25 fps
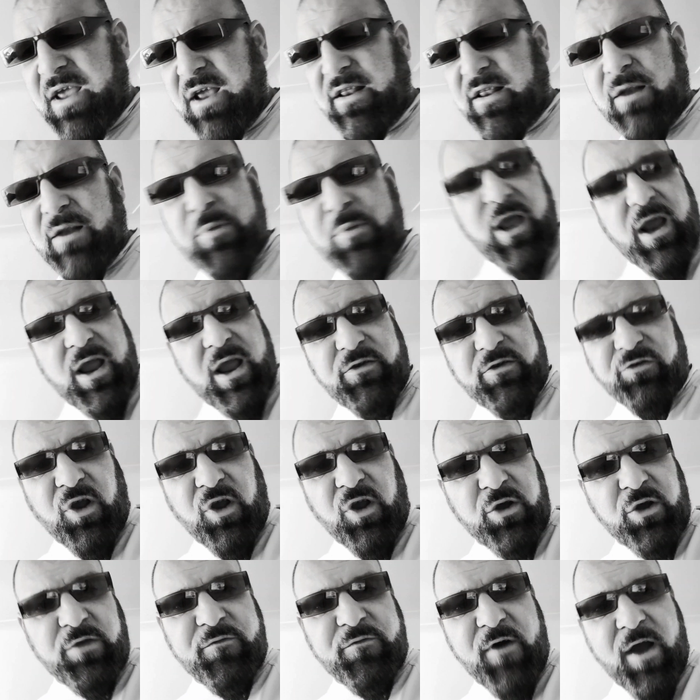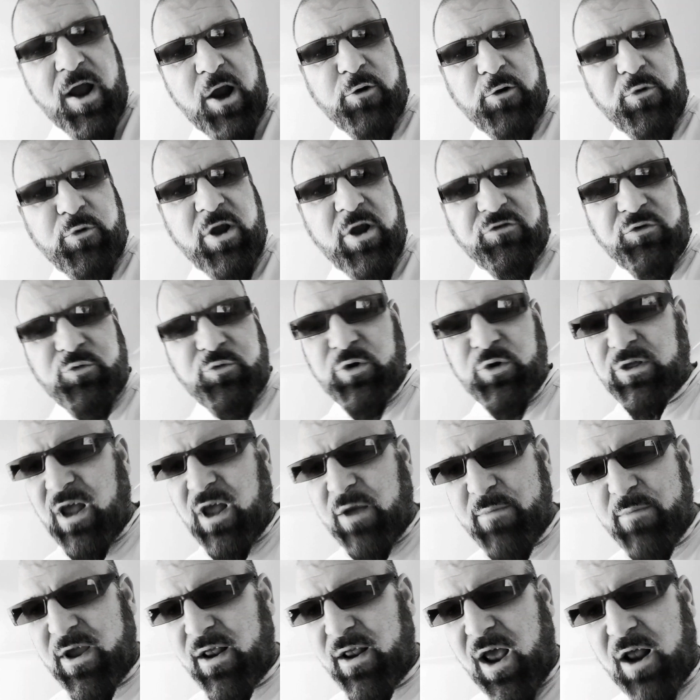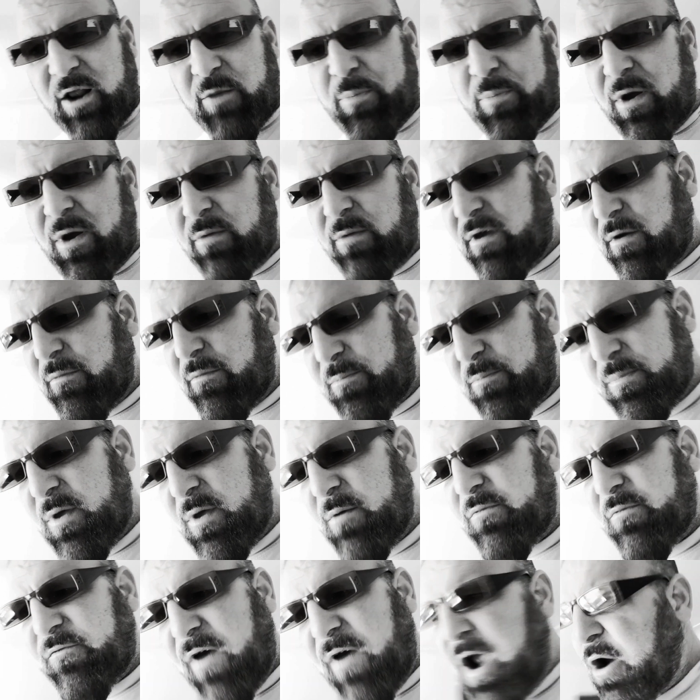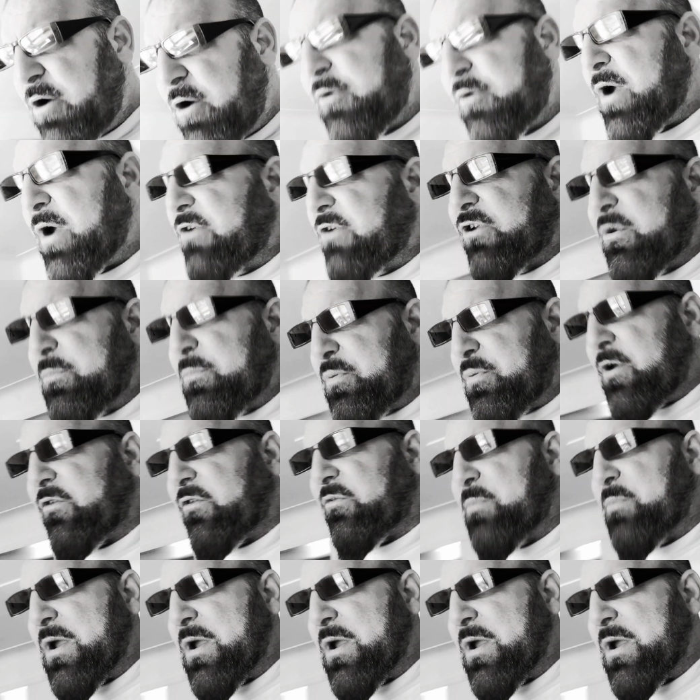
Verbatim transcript: getting it, but I got stuck on the firing range. It wouldn't let me get out of pub, the, the firing range, and it pissed